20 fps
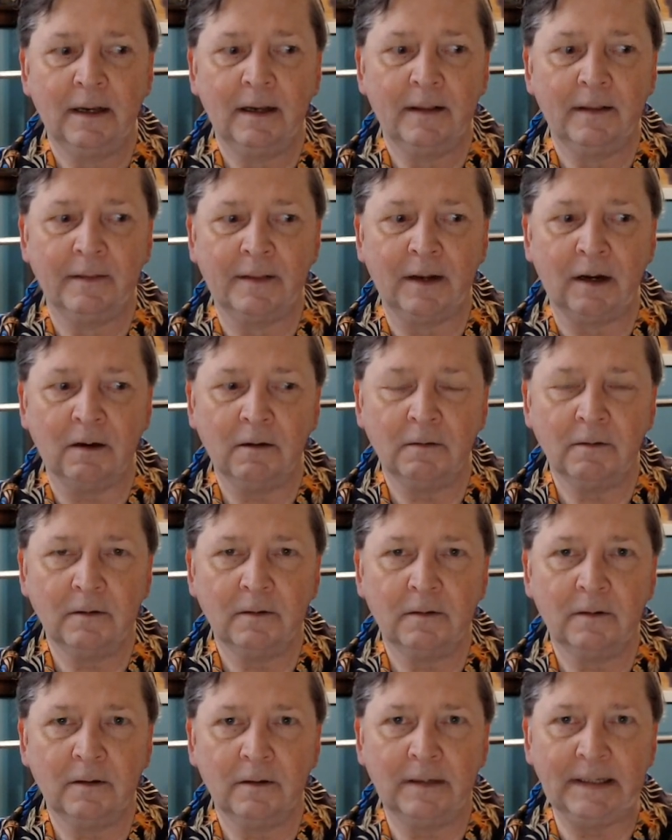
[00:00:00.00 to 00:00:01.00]

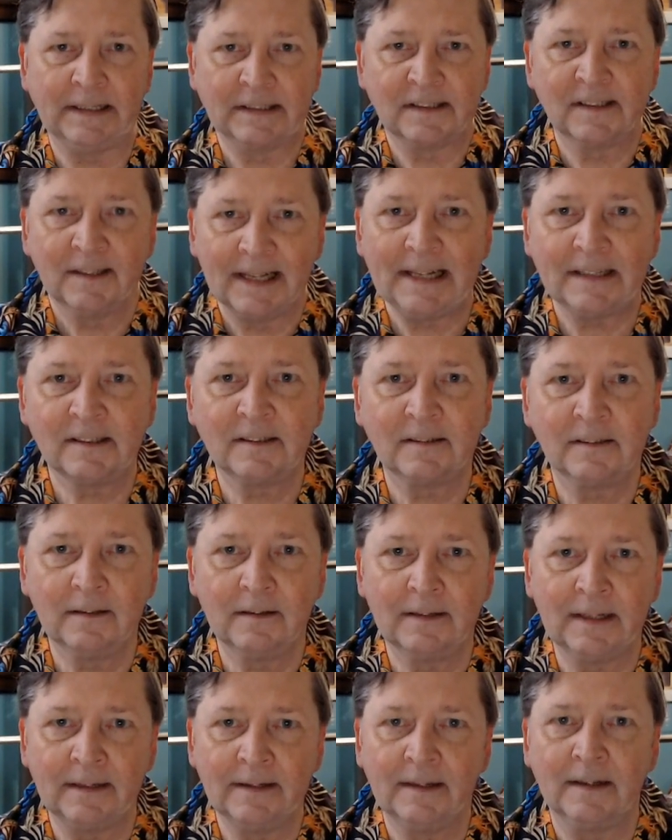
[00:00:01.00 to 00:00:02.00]
it's less
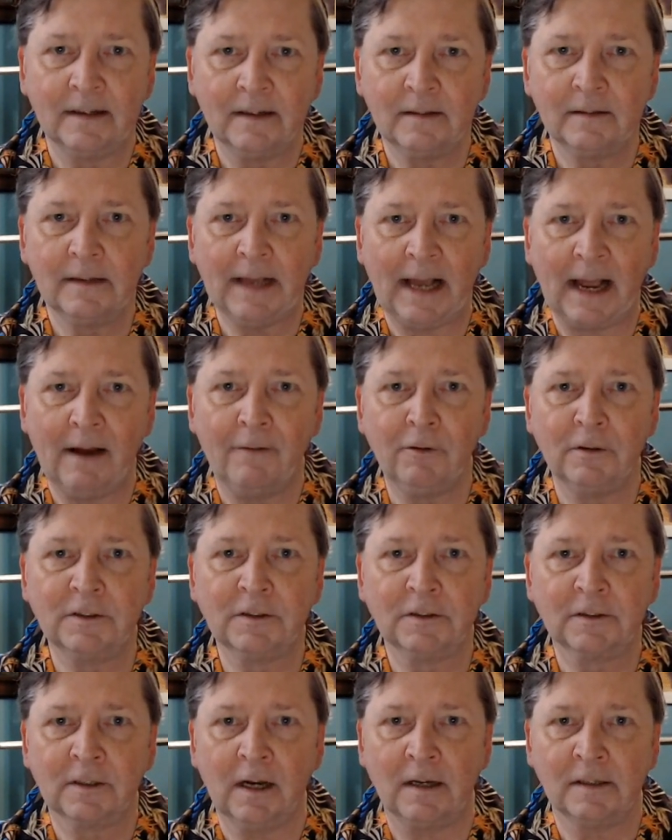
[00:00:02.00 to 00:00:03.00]
than the
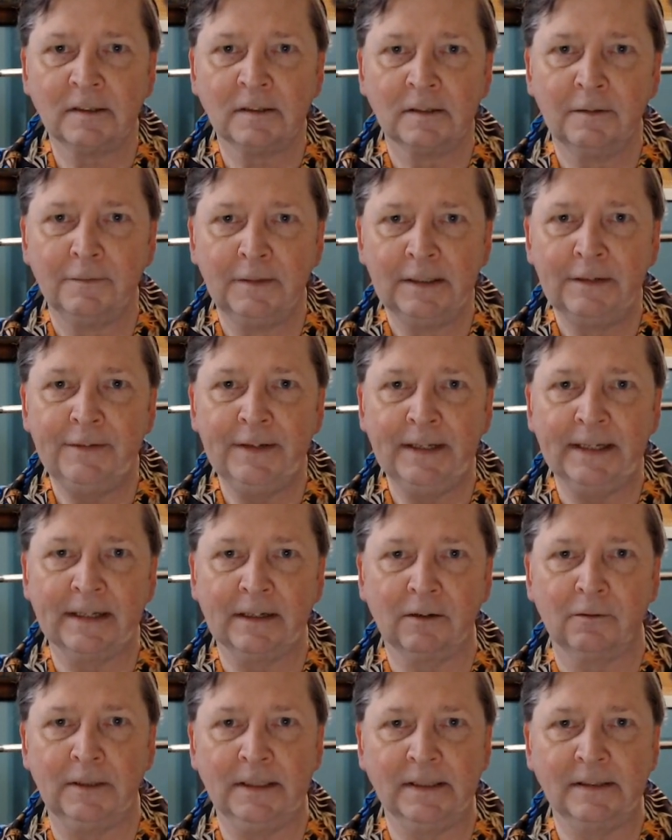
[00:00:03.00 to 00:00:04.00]
average cost of living
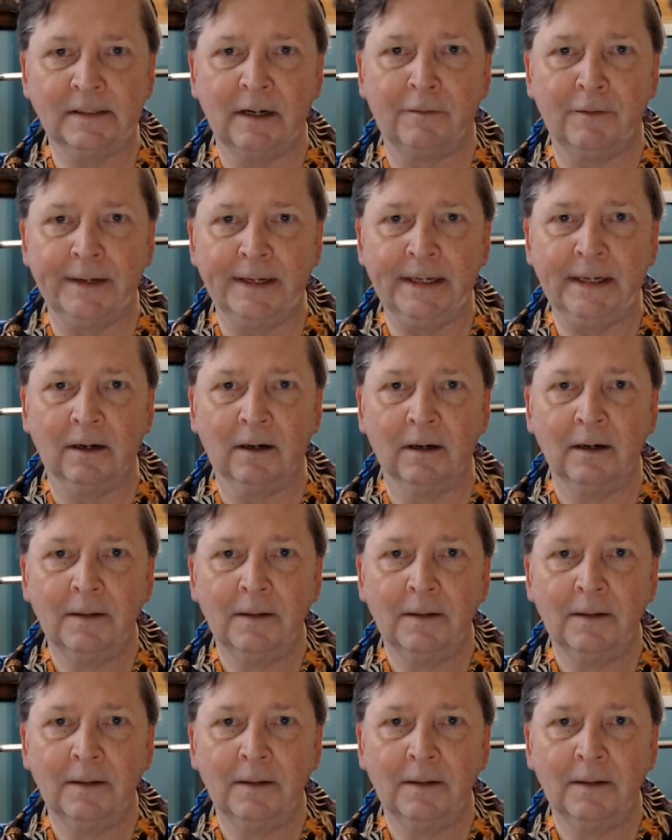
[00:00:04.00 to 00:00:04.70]
increase every year.